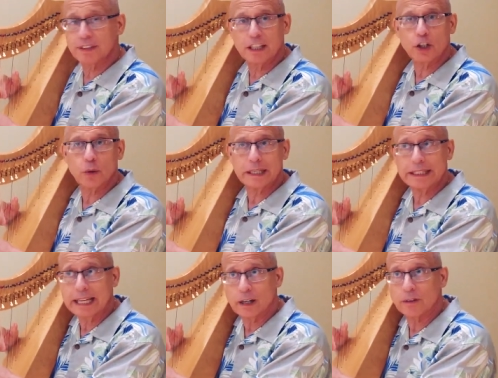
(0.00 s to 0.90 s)
thing going
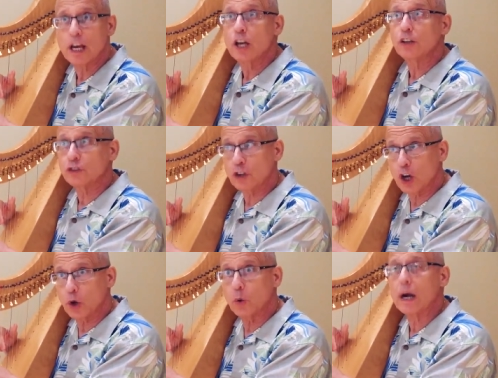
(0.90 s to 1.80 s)
down.
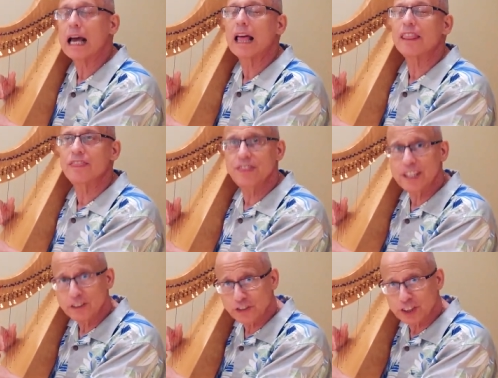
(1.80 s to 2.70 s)
So
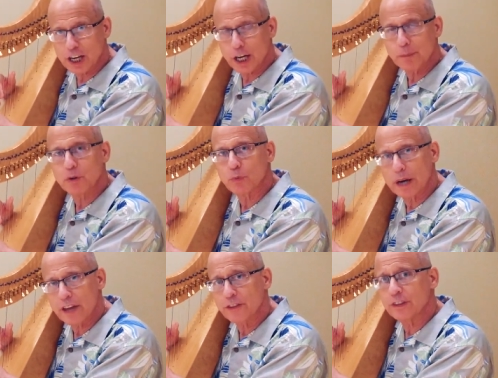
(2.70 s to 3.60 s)
this time,
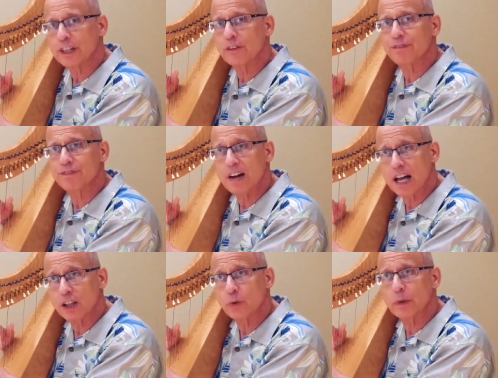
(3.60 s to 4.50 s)
rather than
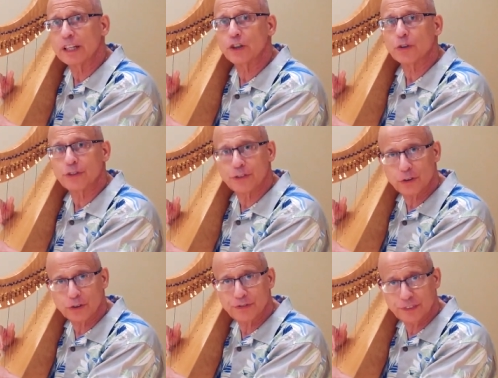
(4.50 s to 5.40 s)
following your
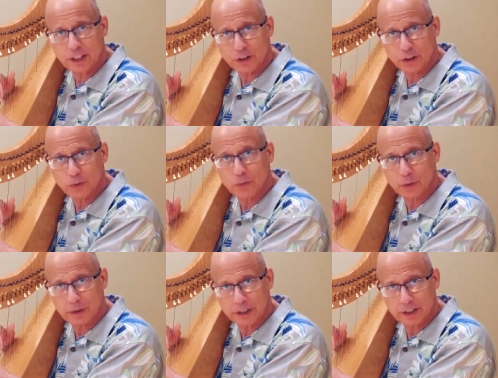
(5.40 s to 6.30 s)
third finger, what are
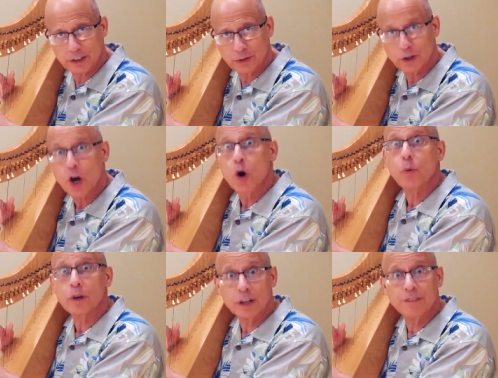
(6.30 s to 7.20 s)
we going to do?
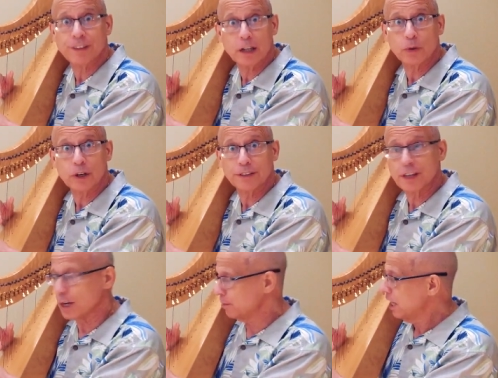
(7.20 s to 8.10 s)
We're going to follow our thumb.